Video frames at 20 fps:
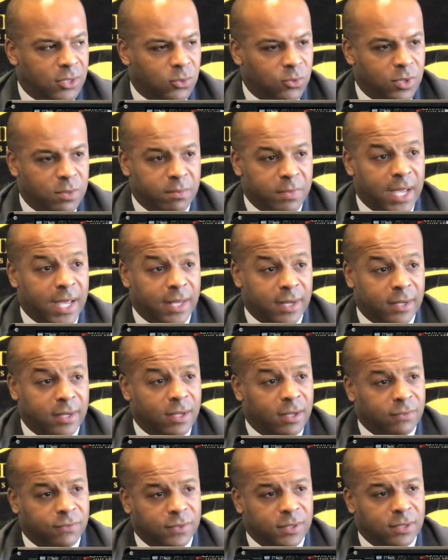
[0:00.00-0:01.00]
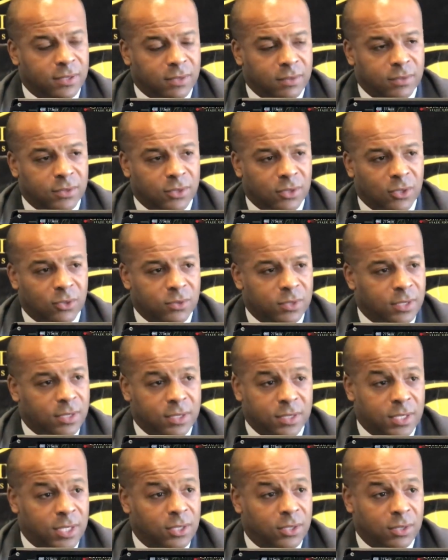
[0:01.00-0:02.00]
we're man enough to, you know, to
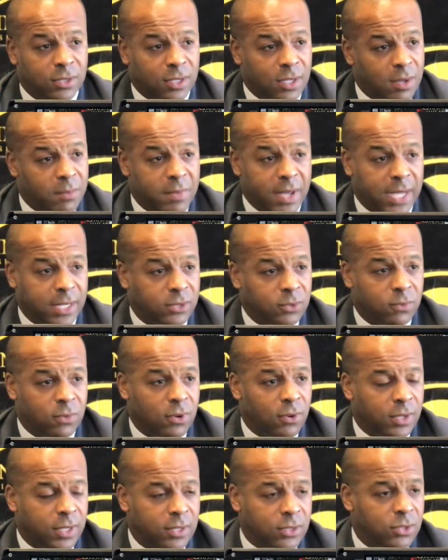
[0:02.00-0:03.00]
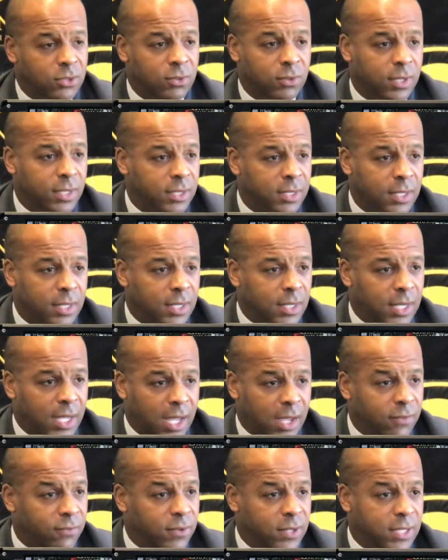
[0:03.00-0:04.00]
continue to come back to work and do it
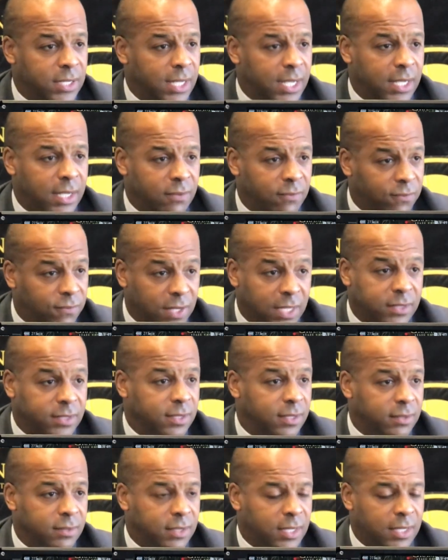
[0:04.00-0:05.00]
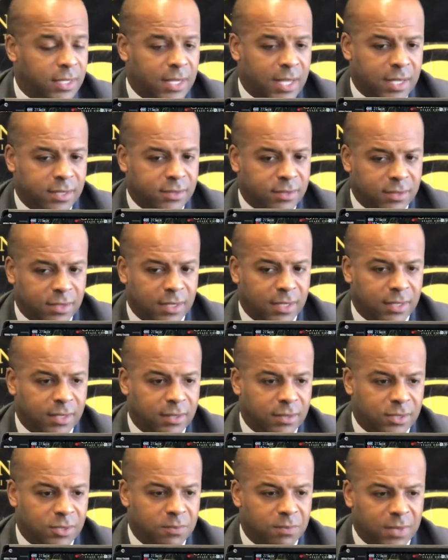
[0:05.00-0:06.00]
every day and fix it. And that's,
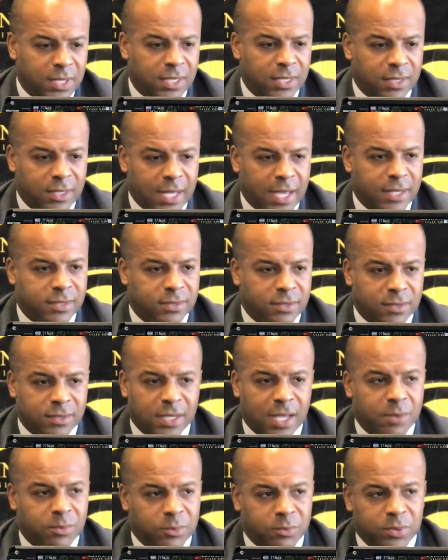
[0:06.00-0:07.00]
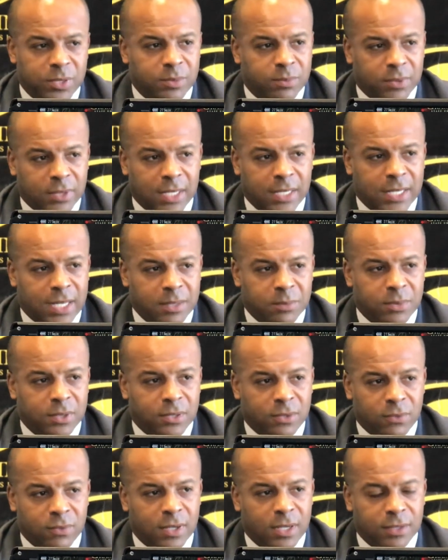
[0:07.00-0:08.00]
and to me, that's the type of people I like being